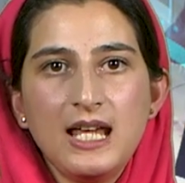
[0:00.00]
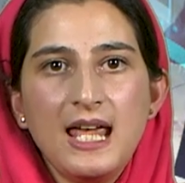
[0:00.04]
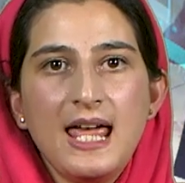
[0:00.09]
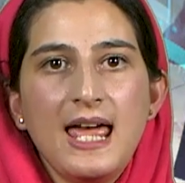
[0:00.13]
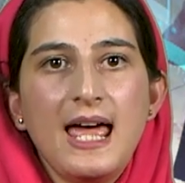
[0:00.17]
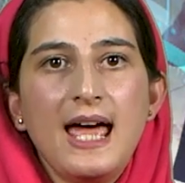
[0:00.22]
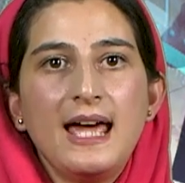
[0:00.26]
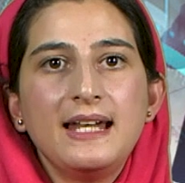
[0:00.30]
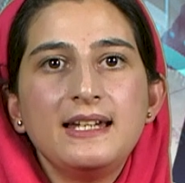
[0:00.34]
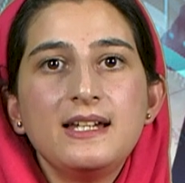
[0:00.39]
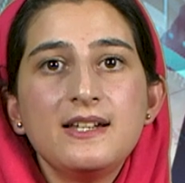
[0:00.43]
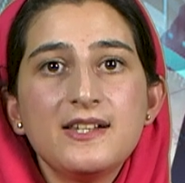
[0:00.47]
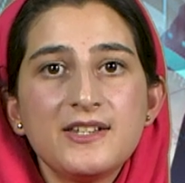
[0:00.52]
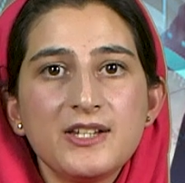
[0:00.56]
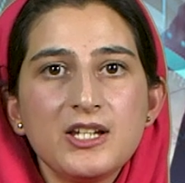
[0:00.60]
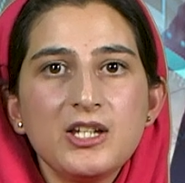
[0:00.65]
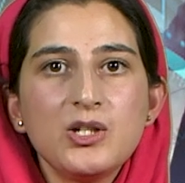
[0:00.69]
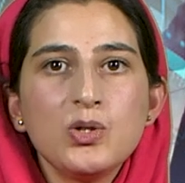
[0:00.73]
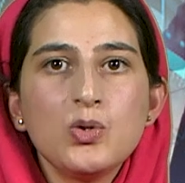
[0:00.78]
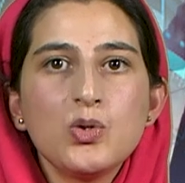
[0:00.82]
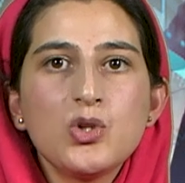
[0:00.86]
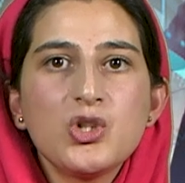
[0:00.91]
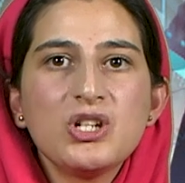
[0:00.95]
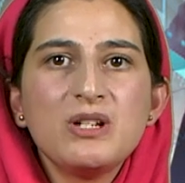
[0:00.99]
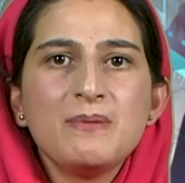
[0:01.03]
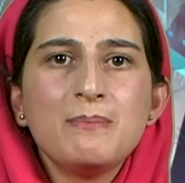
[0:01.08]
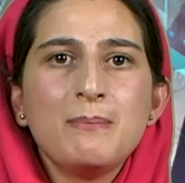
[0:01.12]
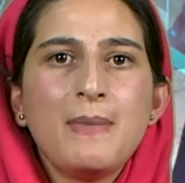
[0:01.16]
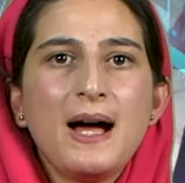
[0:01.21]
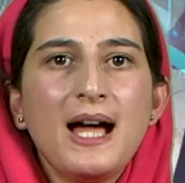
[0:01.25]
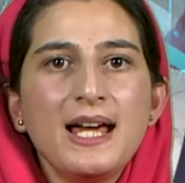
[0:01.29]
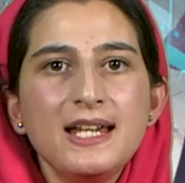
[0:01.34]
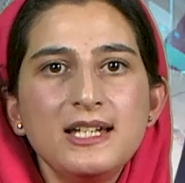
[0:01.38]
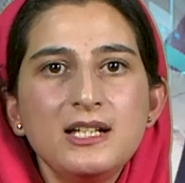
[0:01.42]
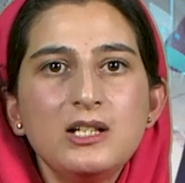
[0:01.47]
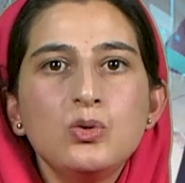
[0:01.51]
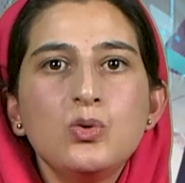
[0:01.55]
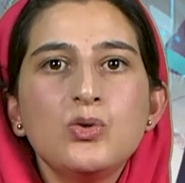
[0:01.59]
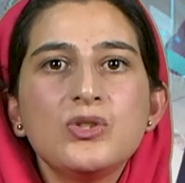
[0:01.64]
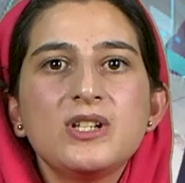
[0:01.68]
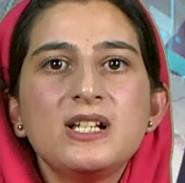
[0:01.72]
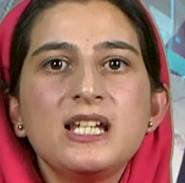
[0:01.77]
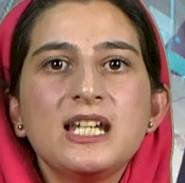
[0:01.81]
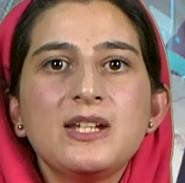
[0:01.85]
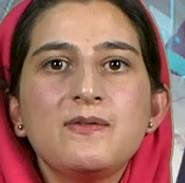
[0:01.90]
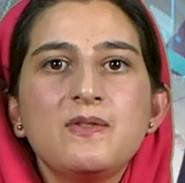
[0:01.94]
An institution might lose
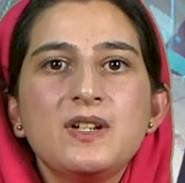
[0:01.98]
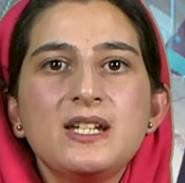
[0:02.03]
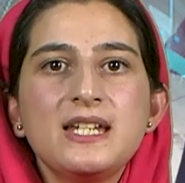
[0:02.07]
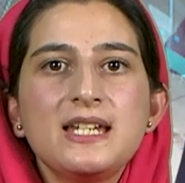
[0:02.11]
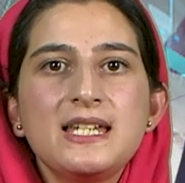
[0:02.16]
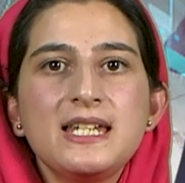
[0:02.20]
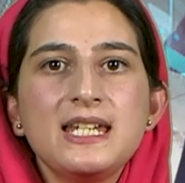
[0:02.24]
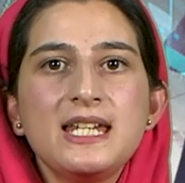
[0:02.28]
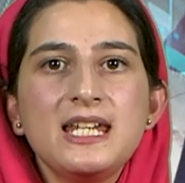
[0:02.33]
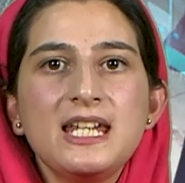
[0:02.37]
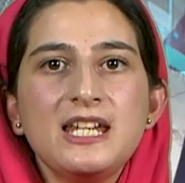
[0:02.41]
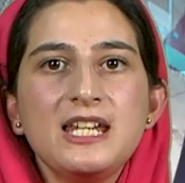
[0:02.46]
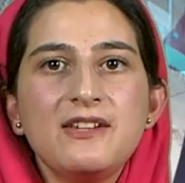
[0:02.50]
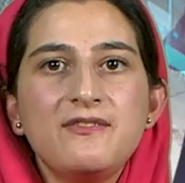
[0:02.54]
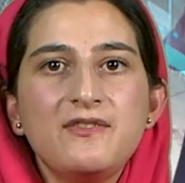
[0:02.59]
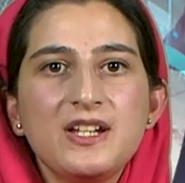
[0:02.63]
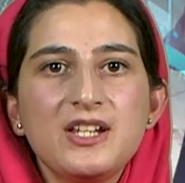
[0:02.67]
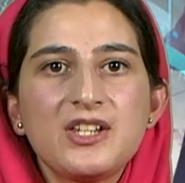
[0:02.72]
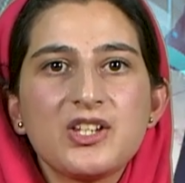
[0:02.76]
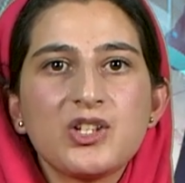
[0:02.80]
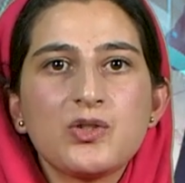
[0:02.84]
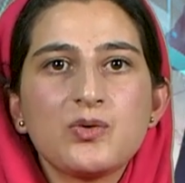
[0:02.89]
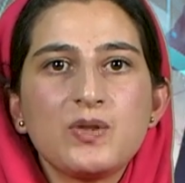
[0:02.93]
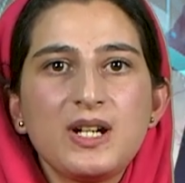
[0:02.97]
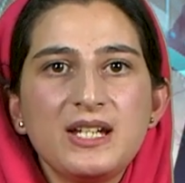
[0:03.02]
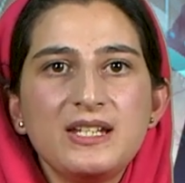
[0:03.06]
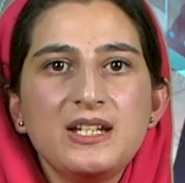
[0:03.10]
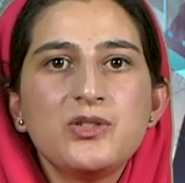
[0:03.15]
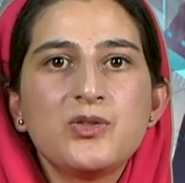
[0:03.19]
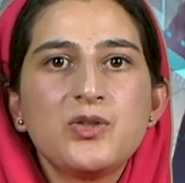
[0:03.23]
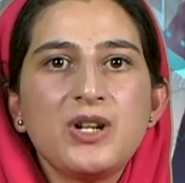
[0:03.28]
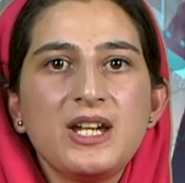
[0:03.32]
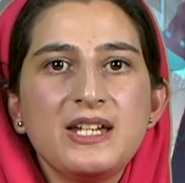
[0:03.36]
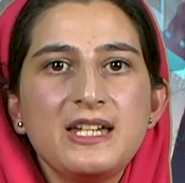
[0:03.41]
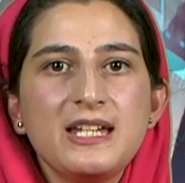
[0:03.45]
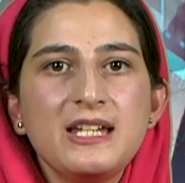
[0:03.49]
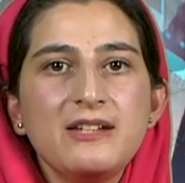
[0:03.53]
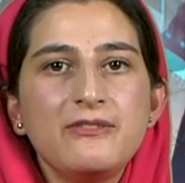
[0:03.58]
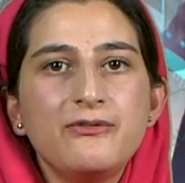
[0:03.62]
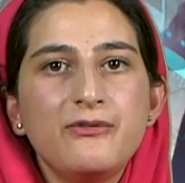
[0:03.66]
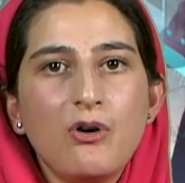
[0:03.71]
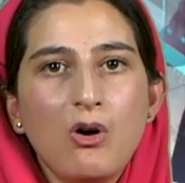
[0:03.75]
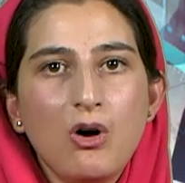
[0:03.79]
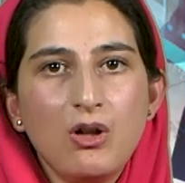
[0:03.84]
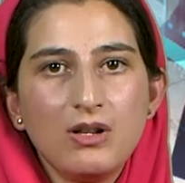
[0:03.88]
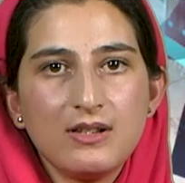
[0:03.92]
liquidity if its credit rating
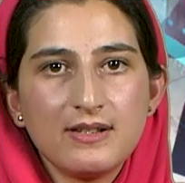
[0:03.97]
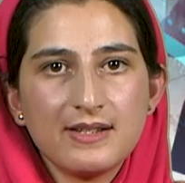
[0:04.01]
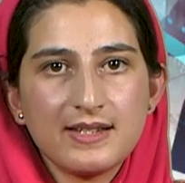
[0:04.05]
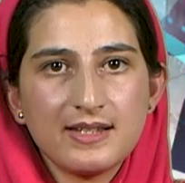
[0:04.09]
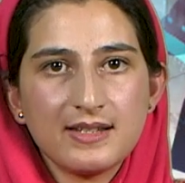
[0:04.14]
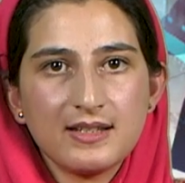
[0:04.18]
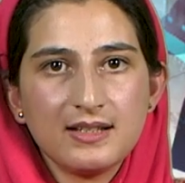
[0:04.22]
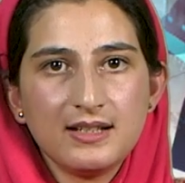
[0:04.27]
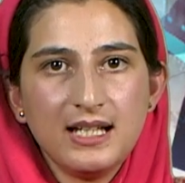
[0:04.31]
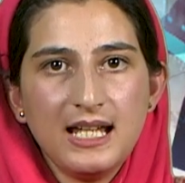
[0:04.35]
falls.